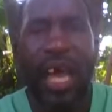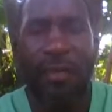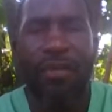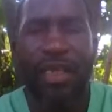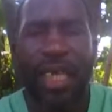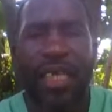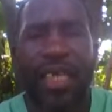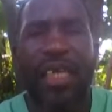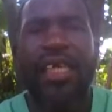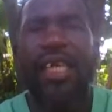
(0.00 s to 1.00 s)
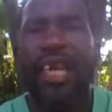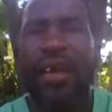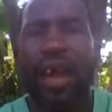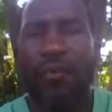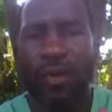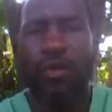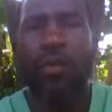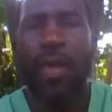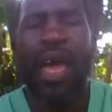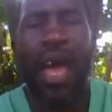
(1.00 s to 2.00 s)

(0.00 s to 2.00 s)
of taking care of you.